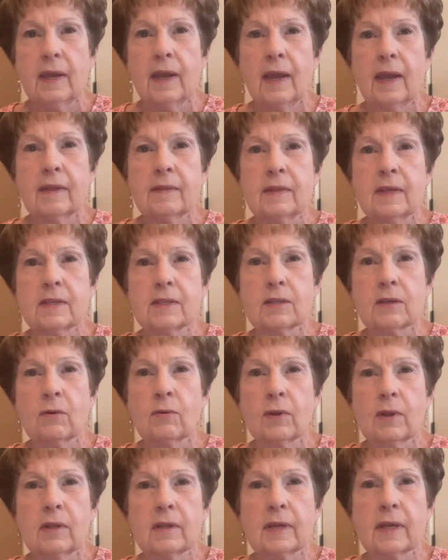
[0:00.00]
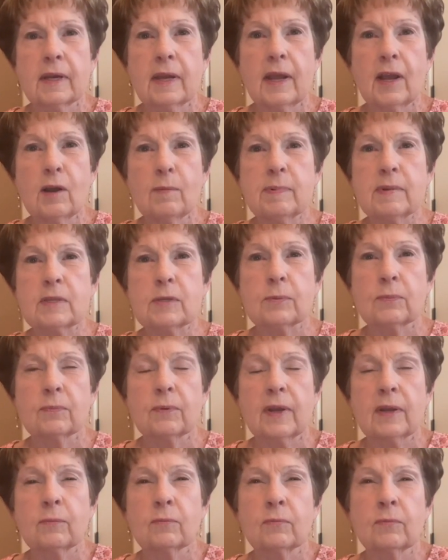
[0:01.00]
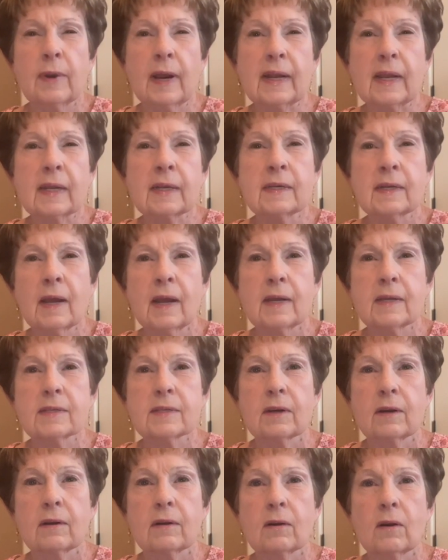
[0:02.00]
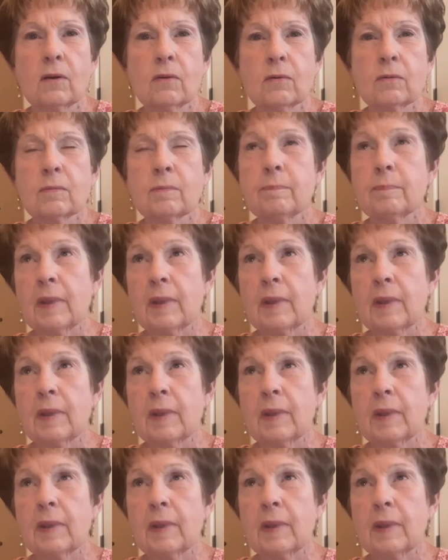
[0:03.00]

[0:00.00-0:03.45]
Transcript: And this oil can help us recognize our own